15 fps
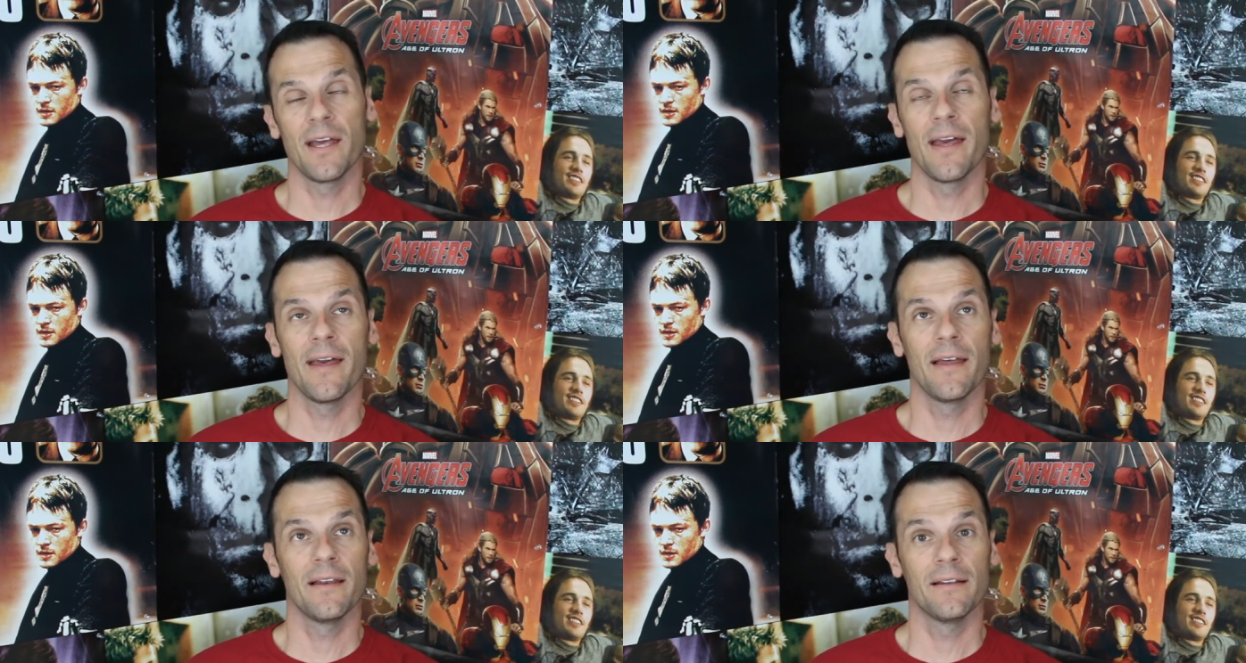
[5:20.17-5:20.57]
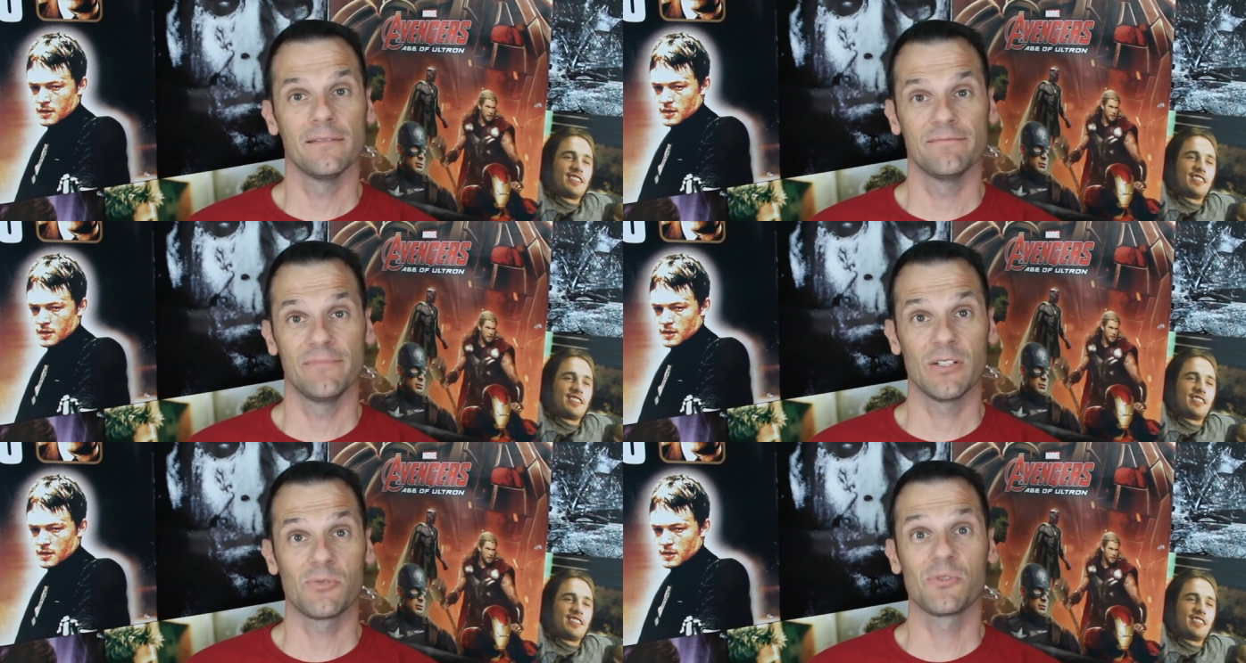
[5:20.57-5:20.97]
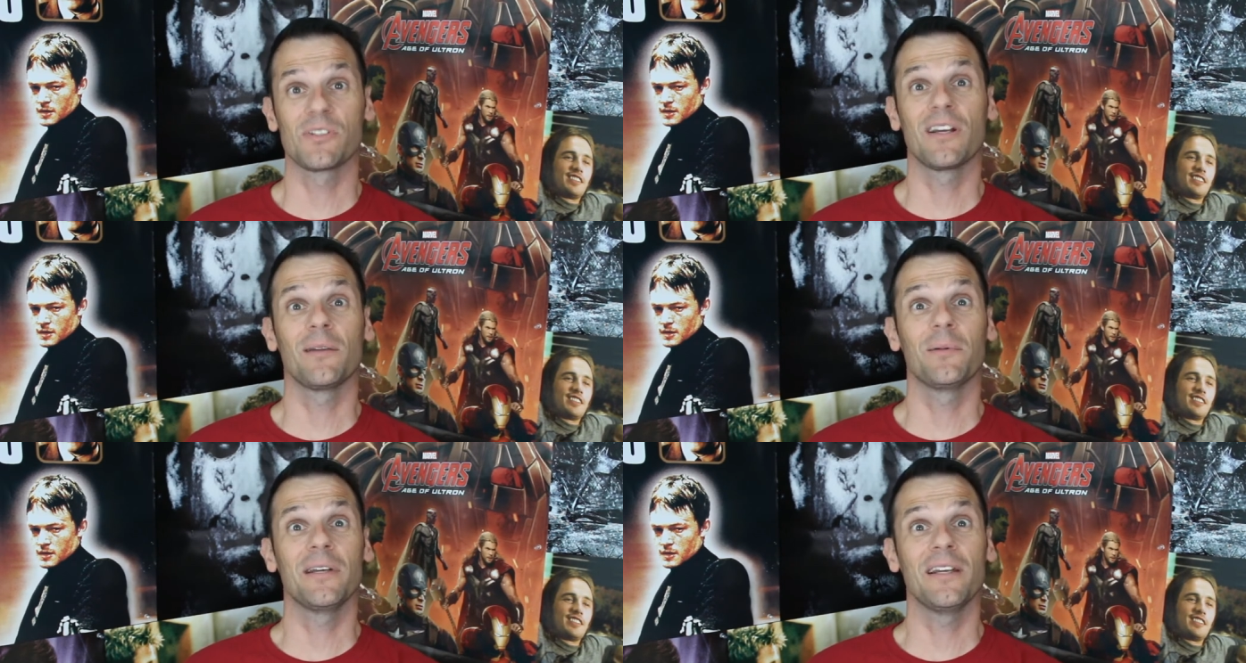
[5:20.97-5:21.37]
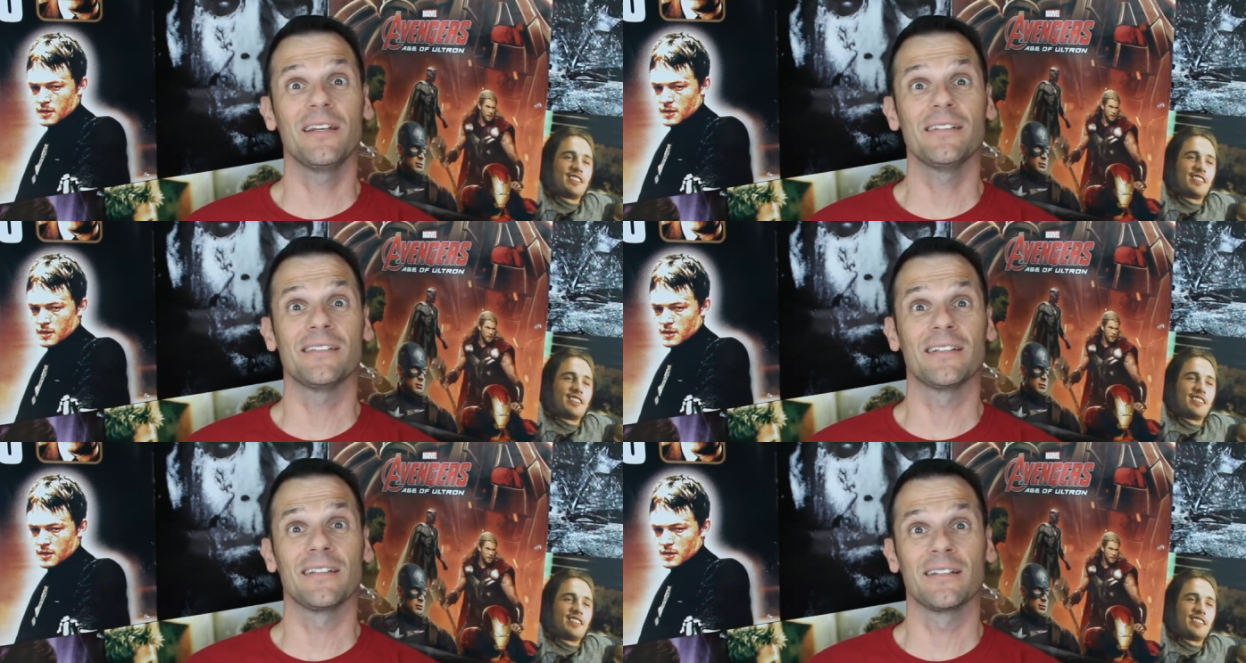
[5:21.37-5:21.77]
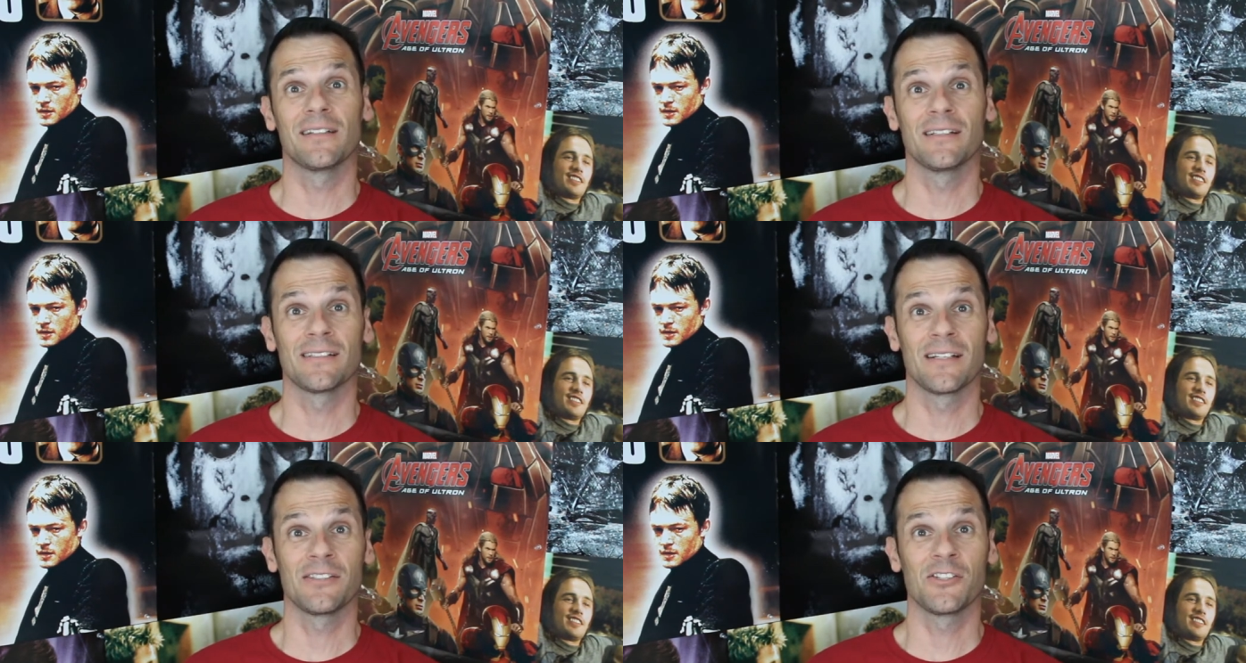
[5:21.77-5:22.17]
Speaker 1: and this one's gonna be easy
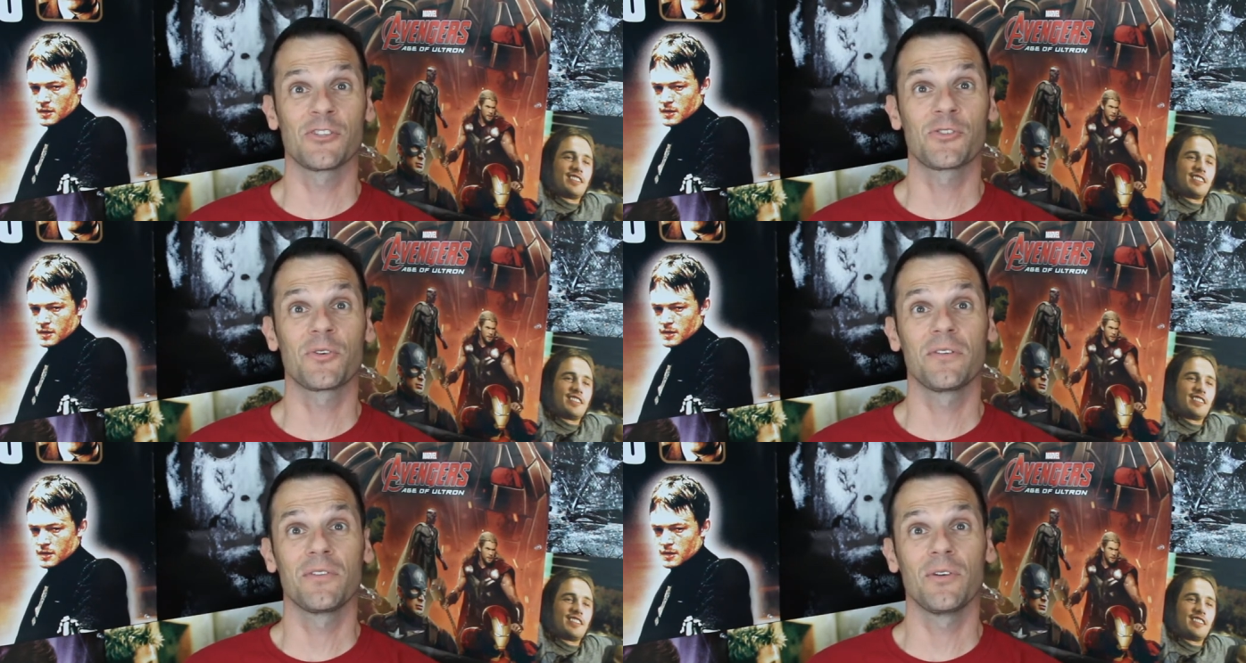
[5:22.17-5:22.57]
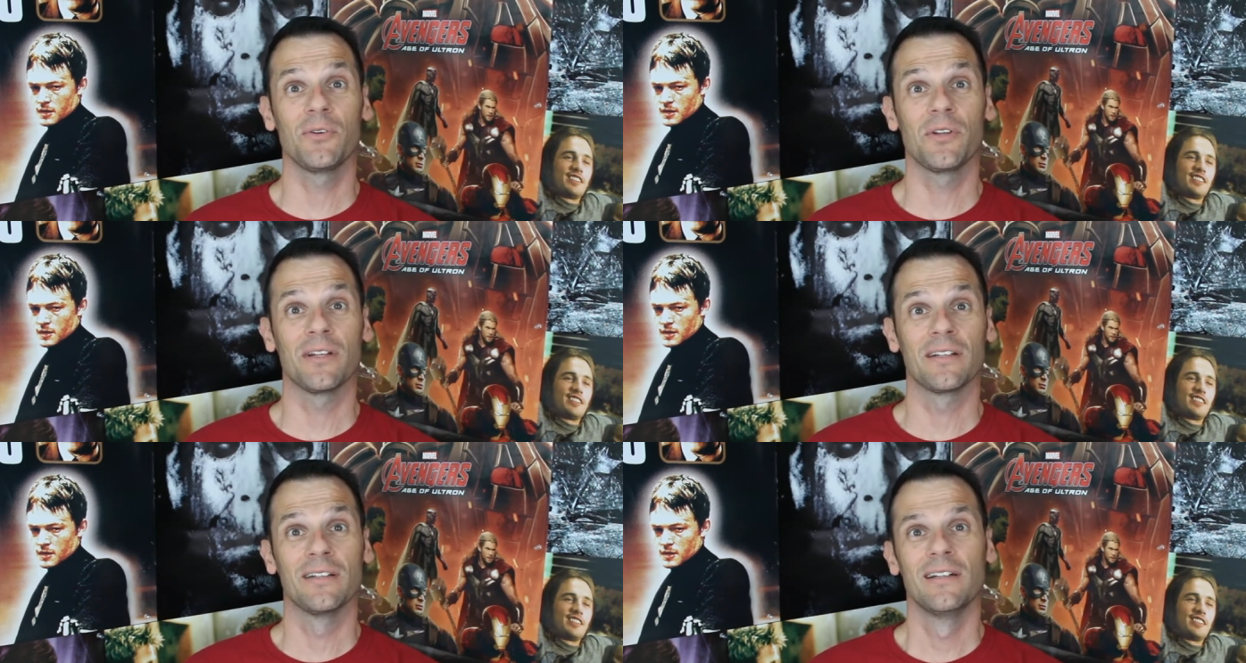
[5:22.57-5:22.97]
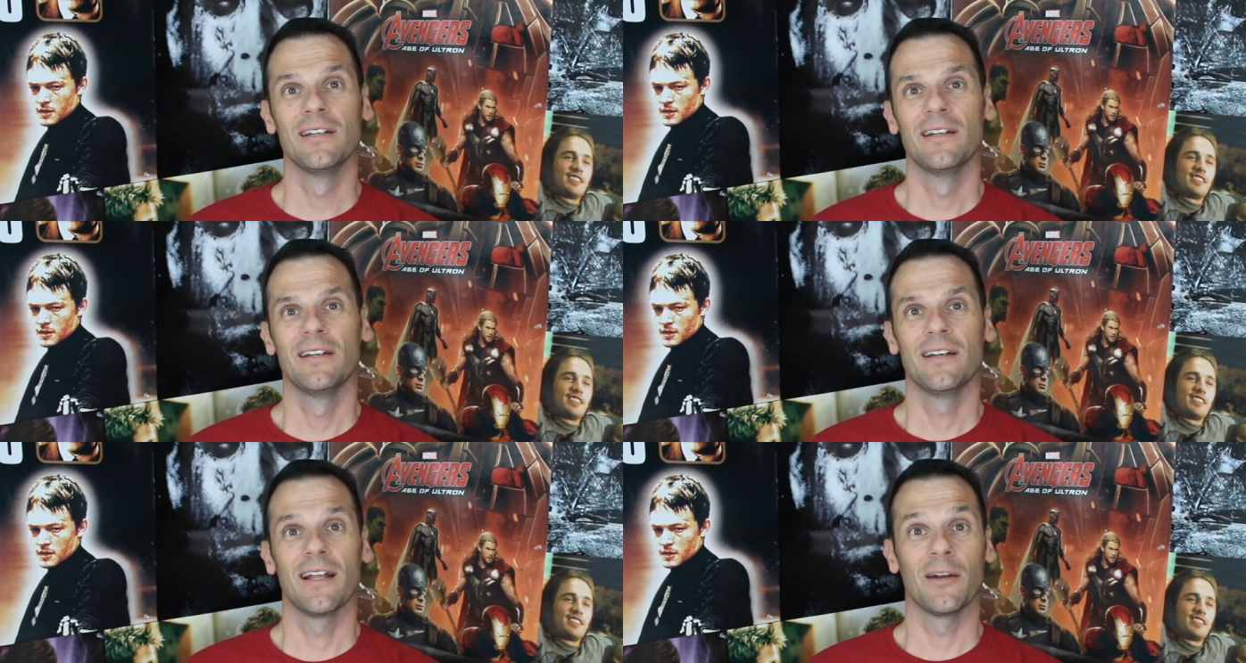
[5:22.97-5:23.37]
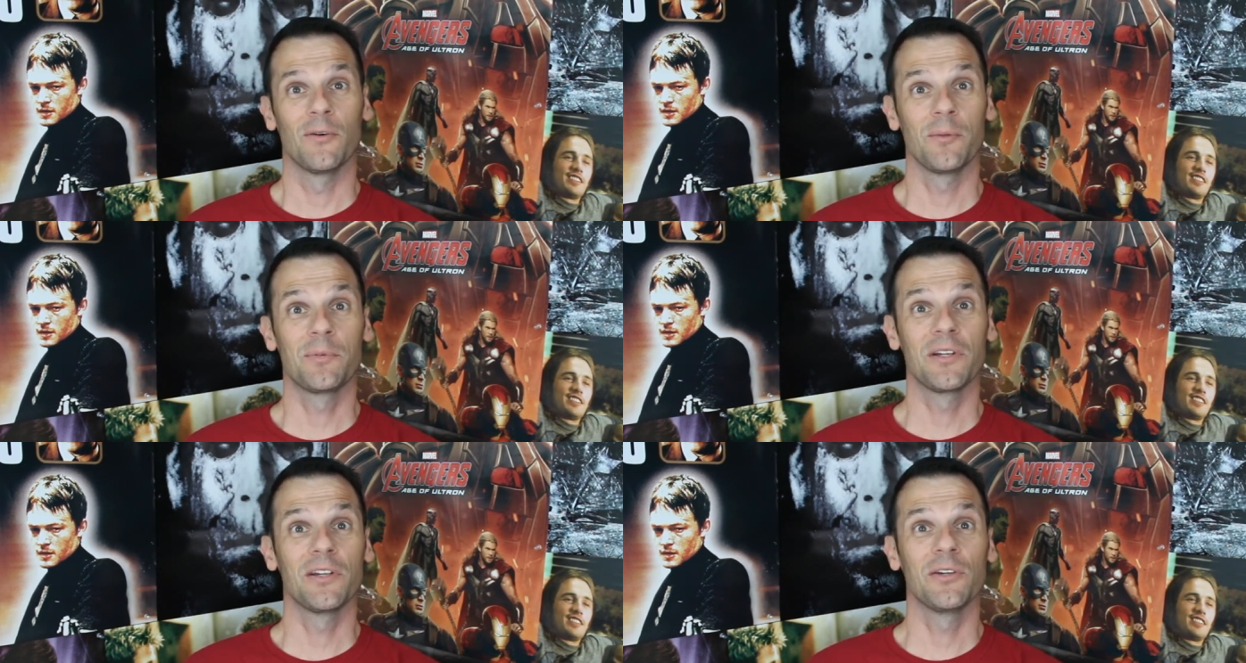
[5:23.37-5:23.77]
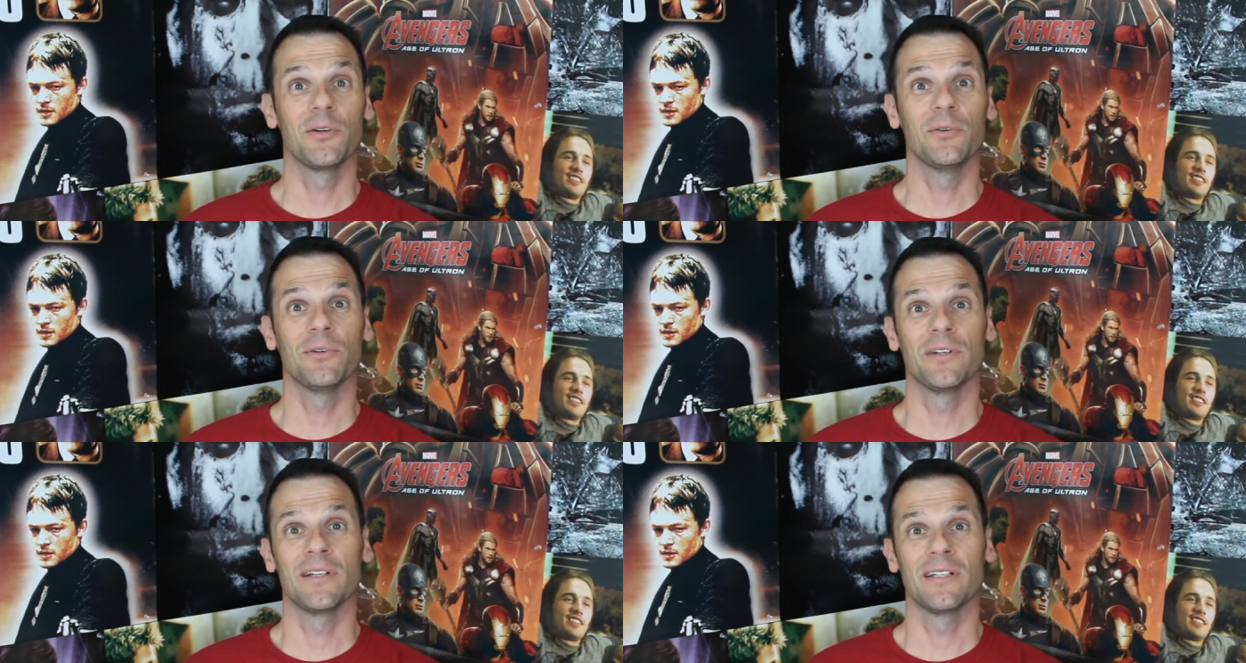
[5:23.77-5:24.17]
because I just reviewed it and I ripped it a new one.